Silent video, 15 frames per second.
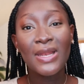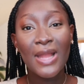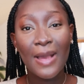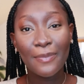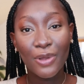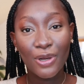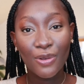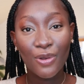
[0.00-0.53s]

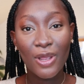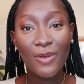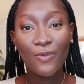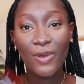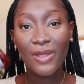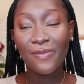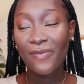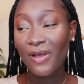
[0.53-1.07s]
I'm going to go in
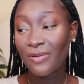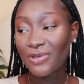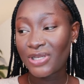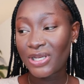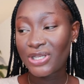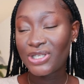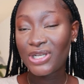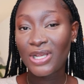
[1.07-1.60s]
with
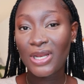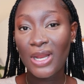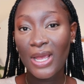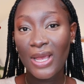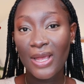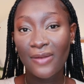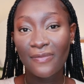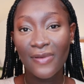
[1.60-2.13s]
foundation,
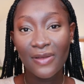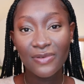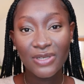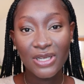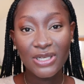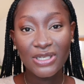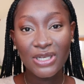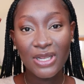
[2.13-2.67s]
and
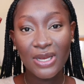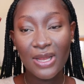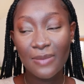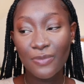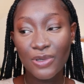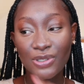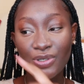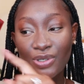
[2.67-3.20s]
foundation,
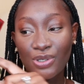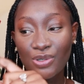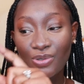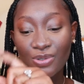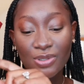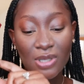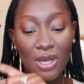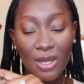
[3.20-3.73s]
I'm going to
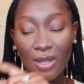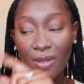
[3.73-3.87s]
use